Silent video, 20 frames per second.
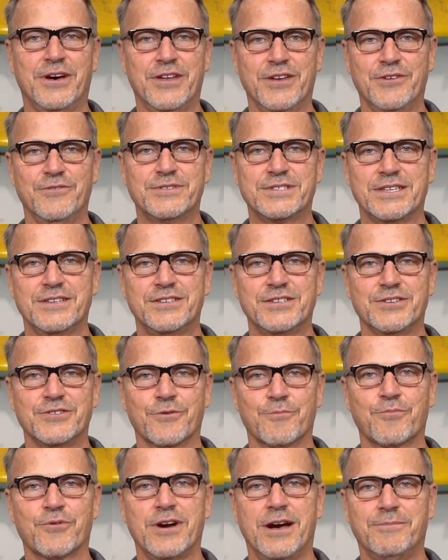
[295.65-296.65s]
a nuisance,
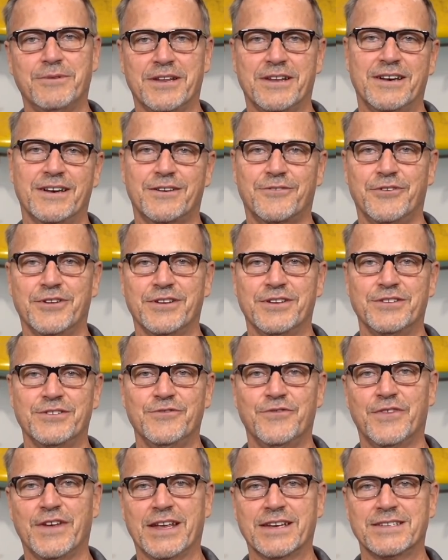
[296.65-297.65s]
you're probably not going to
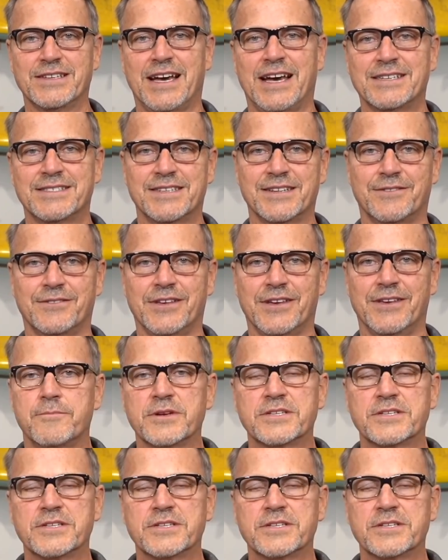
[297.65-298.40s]
do fantastically.